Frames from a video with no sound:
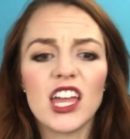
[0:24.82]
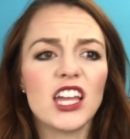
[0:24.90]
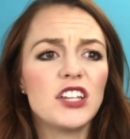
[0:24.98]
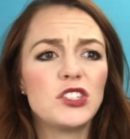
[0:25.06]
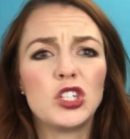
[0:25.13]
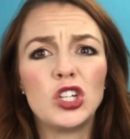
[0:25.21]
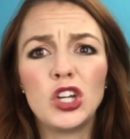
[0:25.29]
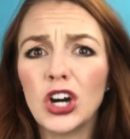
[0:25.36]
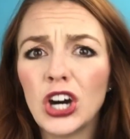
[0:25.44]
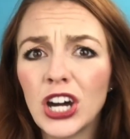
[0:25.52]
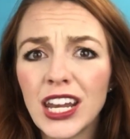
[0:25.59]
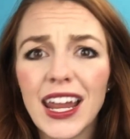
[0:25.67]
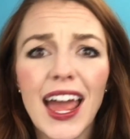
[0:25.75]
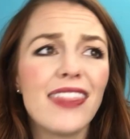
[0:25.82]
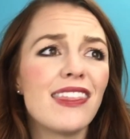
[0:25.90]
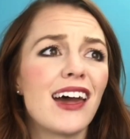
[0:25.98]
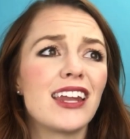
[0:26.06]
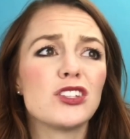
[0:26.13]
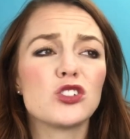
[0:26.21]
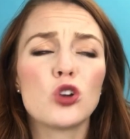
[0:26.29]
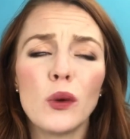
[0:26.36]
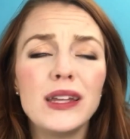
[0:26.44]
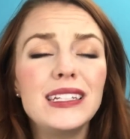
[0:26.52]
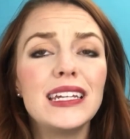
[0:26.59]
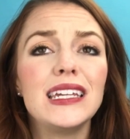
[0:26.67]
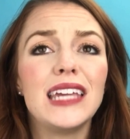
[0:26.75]
is good and that it's
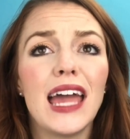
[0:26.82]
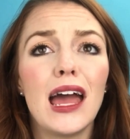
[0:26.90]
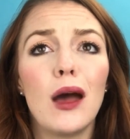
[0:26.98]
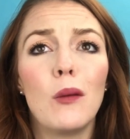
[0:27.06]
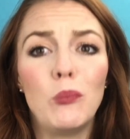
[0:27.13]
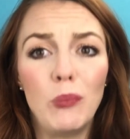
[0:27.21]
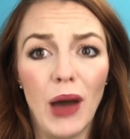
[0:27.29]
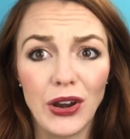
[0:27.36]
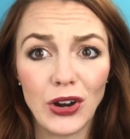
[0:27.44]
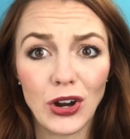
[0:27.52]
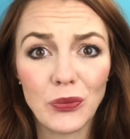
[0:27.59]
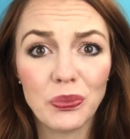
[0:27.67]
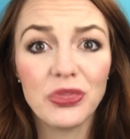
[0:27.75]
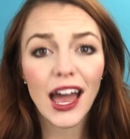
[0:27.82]
going to get better.